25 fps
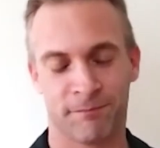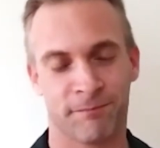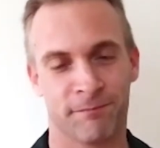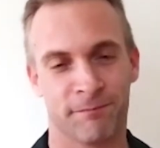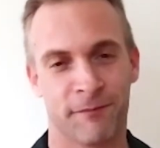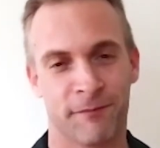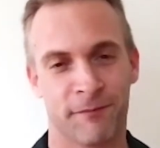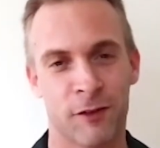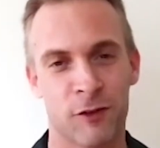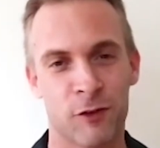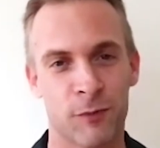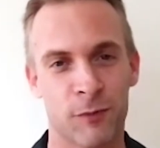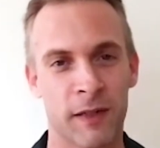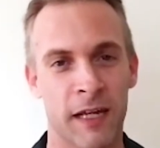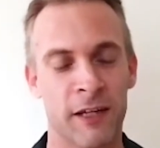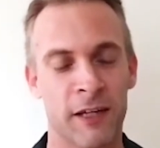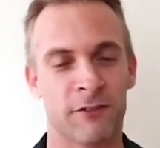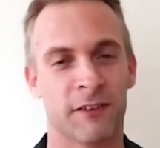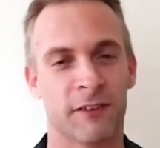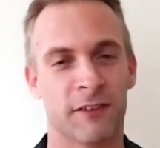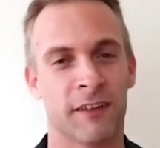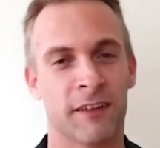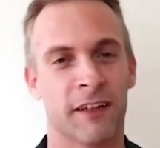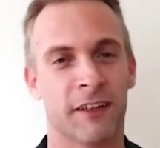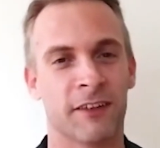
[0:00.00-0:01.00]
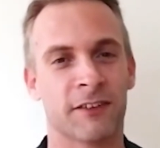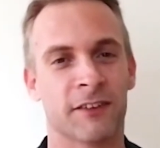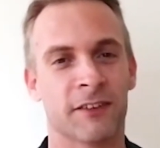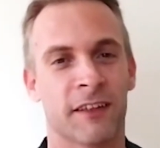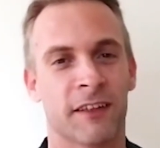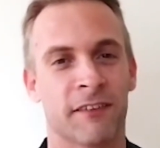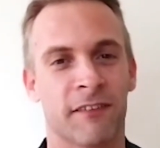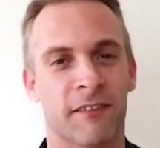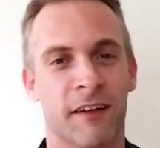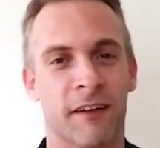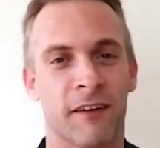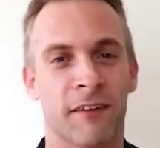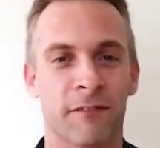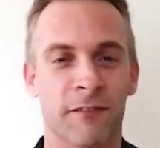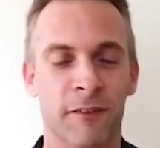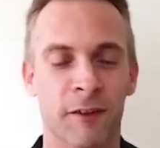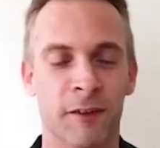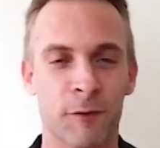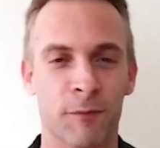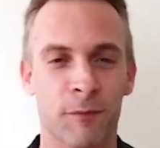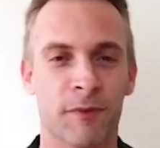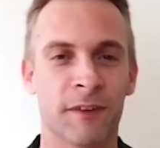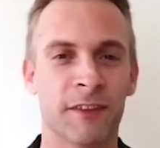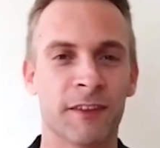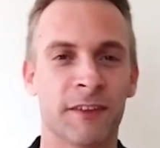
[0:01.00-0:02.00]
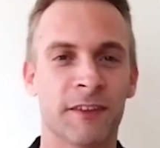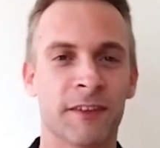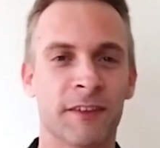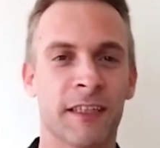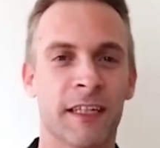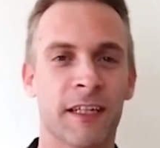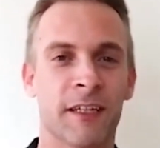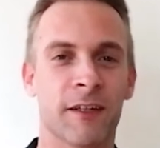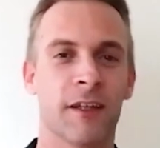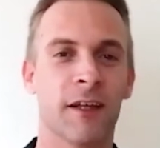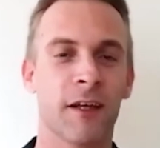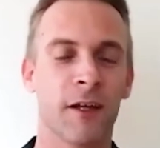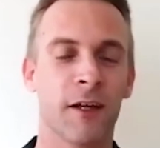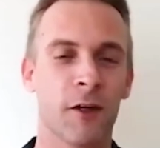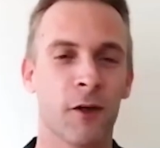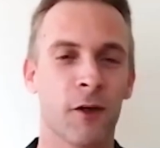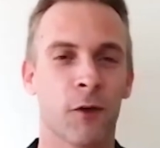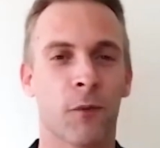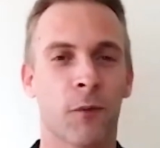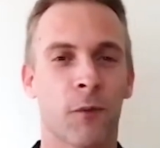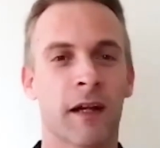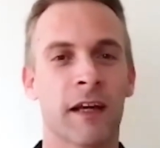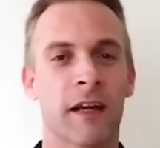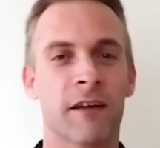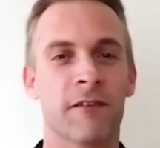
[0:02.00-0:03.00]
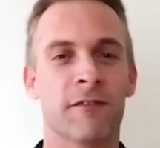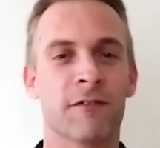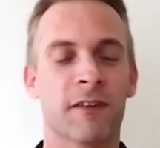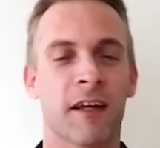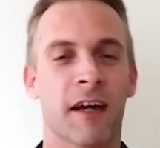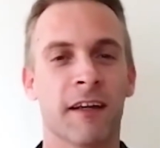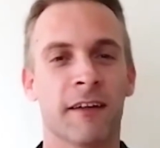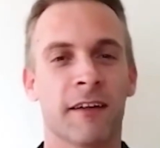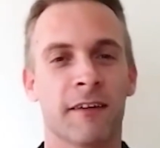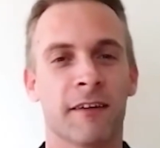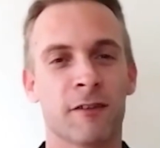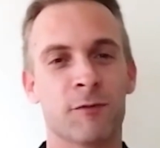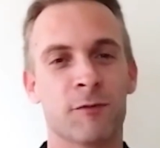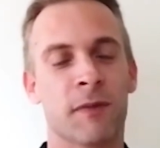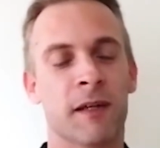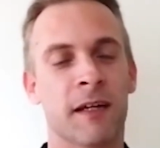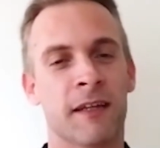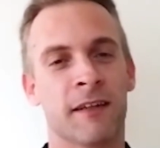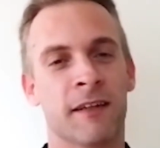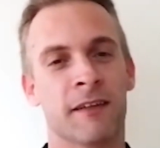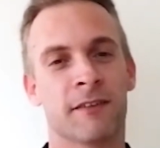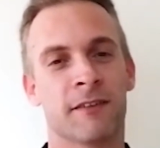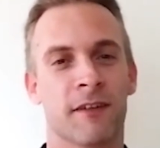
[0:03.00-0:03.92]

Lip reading: introduction. I really appreciate what I've gotten to spend